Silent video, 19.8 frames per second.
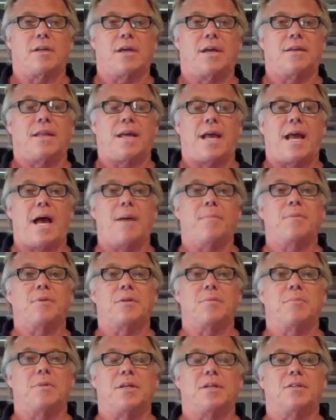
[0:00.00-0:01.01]
and they happen to
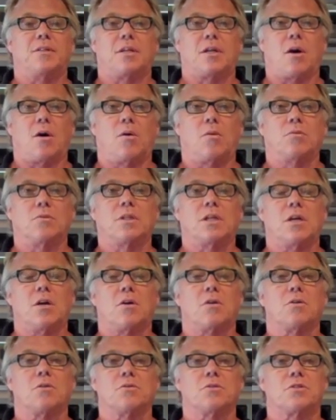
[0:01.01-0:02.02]
be the only
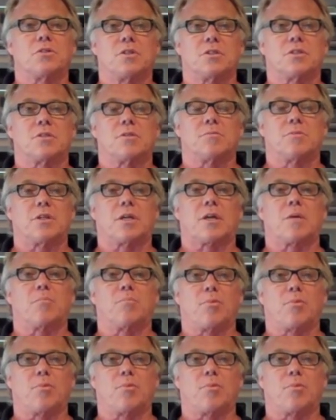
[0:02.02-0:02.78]
RO systems that can